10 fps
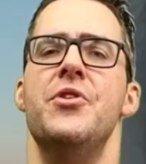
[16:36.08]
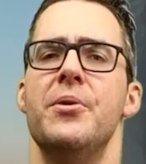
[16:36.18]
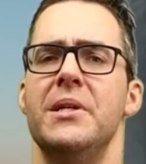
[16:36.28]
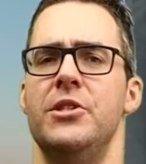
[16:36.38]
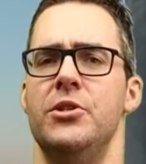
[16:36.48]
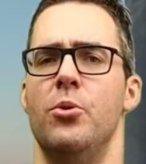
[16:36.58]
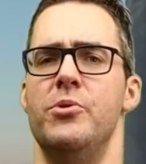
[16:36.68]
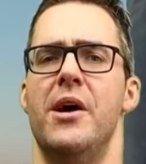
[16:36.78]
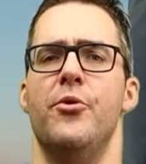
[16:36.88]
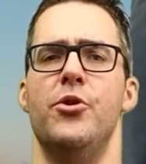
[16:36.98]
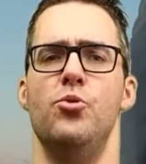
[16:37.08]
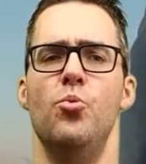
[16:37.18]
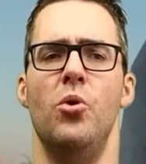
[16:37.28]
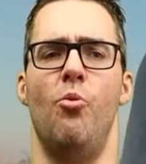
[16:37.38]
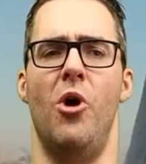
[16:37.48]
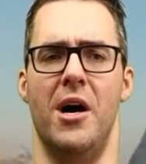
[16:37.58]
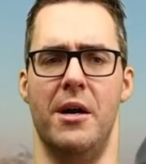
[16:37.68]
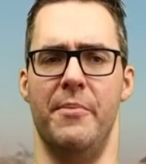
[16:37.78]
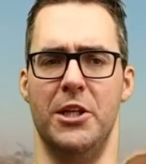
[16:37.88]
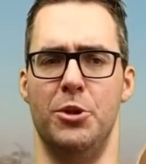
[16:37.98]
there is no doubt you will
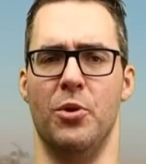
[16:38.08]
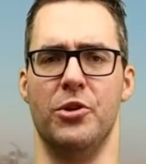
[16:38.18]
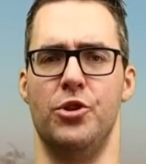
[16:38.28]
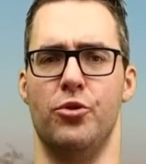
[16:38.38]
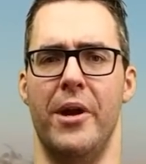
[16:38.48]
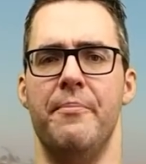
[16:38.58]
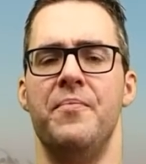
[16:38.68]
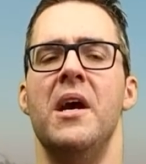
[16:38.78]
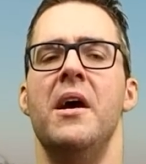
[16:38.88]
walk much more straight.